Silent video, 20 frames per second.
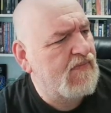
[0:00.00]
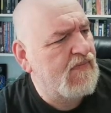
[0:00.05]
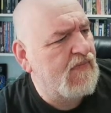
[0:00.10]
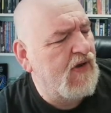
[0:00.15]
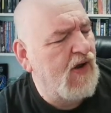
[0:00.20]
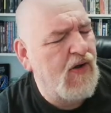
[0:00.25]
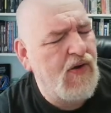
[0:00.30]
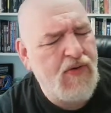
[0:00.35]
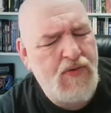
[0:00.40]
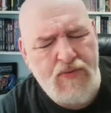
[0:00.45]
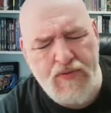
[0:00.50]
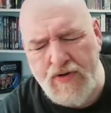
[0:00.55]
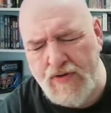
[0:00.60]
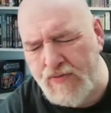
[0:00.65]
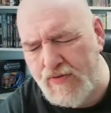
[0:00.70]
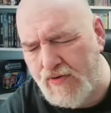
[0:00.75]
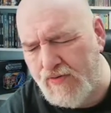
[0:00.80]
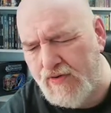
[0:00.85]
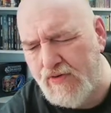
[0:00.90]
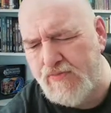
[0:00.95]
No.
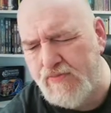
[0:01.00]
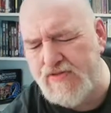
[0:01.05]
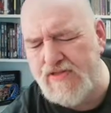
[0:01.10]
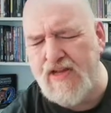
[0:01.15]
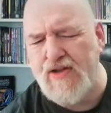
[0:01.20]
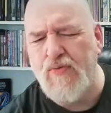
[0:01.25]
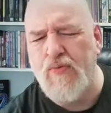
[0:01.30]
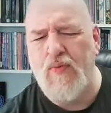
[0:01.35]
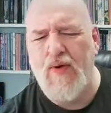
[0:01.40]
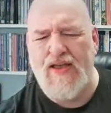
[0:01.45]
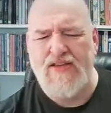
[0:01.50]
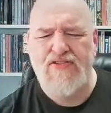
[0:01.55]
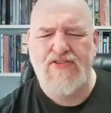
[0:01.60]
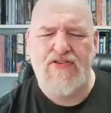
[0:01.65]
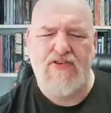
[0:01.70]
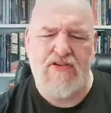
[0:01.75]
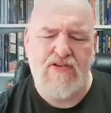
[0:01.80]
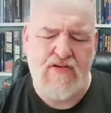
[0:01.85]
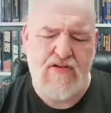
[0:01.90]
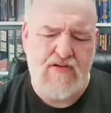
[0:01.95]
It was like a
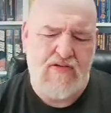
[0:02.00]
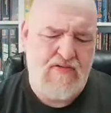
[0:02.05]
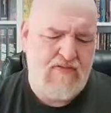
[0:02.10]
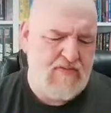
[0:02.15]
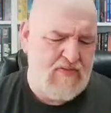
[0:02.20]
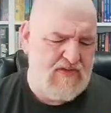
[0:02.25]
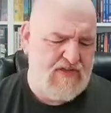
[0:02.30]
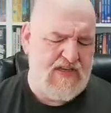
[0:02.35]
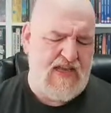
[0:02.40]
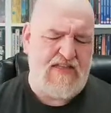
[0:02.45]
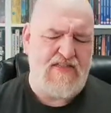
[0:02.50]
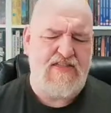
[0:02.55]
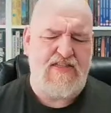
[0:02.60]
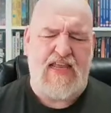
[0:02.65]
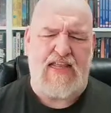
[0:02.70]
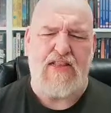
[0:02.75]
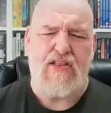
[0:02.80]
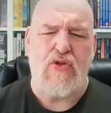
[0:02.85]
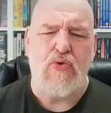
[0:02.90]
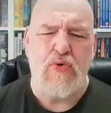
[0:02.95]
Western. It was set in
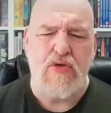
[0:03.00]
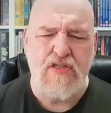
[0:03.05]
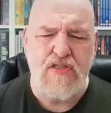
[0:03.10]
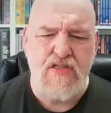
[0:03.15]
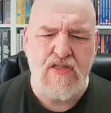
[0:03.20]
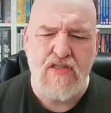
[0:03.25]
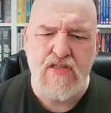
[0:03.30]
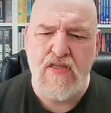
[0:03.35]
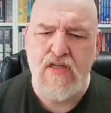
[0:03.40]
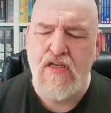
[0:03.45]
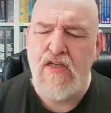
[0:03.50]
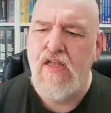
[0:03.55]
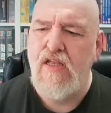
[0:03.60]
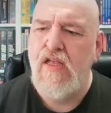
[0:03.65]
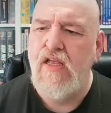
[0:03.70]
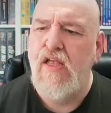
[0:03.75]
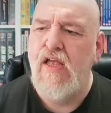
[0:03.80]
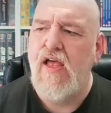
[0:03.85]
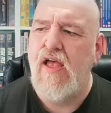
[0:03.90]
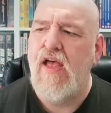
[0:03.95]
St. Louis.
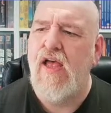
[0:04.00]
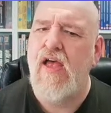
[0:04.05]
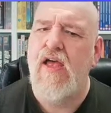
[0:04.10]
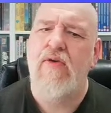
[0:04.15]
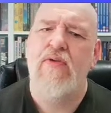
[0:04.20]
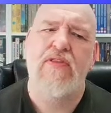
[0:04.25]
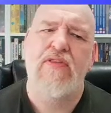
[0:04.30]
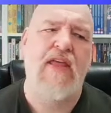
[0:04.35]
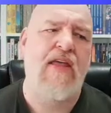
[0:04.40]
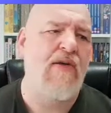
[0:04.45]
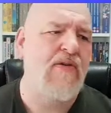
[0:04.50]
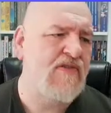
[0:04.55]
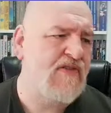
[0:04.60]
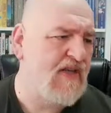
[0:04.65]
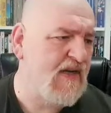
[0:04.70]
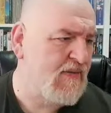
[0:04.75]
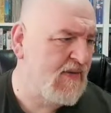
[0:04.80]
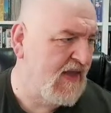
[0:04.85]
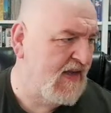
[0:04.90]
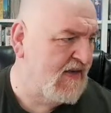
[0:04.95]
What the hell's the
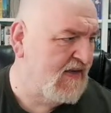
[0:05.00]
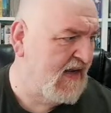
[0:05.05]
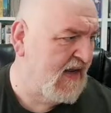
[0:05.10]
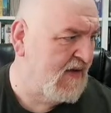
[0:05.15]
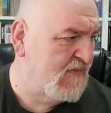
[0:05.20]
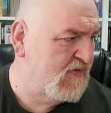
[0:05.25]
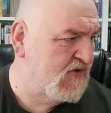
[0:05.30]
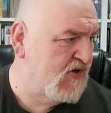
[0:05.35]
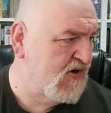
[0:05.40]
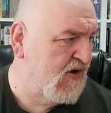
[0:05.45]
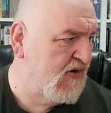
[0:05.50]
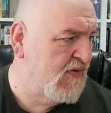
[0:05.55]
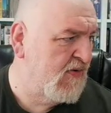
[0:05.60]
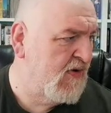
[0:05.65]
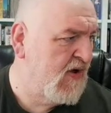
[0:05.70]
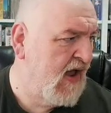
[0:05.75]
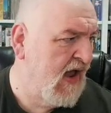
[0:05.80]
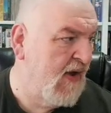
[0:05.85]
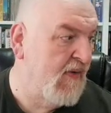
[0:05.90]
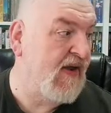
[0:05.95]
name of that damn show?
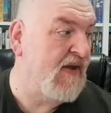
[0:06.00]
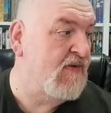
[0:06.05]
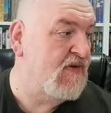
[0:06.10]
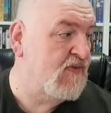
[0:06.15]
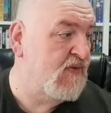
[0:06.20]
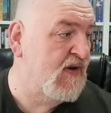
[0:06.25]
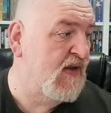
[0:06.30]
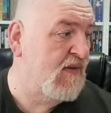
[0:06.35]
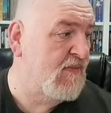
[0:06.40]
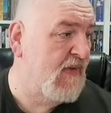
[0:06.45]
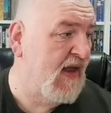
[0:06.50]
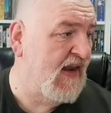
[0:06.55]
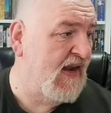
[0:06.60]
Anyway, he was one of the main